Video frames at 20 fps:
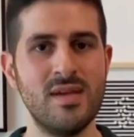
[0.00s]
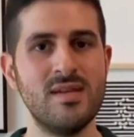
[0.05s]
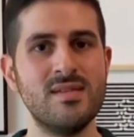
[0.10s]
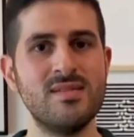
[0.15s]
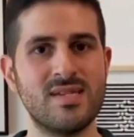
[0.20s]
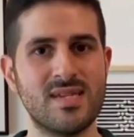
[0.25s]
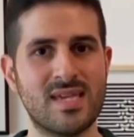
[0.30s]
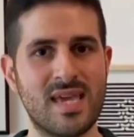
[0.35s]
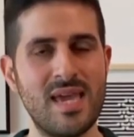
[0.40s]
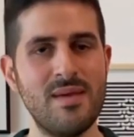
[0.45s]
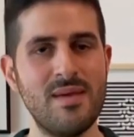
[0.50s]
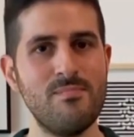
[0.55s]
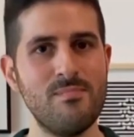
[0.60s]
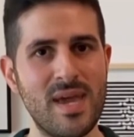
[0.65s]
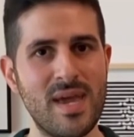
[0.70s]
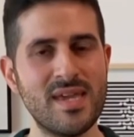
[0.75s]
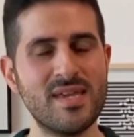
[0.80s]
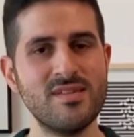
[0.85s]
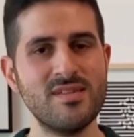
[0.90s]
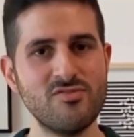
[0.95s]
to keep
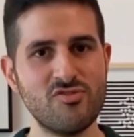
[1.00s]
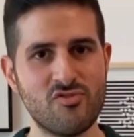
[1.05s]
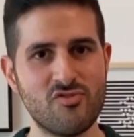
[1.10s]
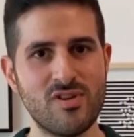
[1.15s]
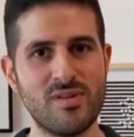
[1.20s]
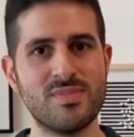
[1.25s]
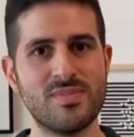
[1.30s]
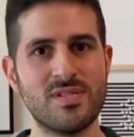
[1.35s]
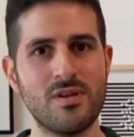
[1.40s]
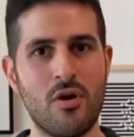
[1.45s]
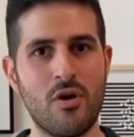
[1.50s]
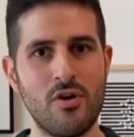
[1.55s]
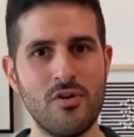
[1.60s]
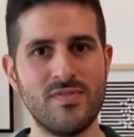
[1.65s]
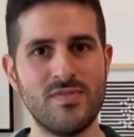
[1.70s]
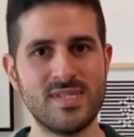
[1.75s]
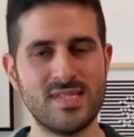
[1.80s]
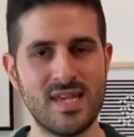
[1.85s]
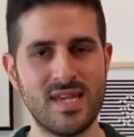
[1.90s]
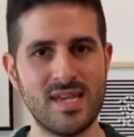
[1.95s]
making trips
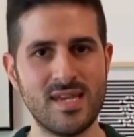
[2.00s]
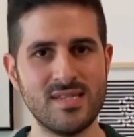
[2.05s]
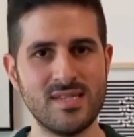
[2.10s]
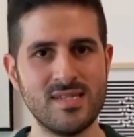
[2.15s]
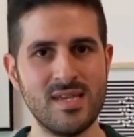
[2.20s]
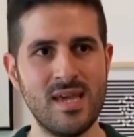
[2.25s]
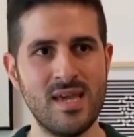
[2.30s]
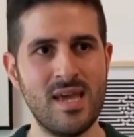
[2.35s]
overseas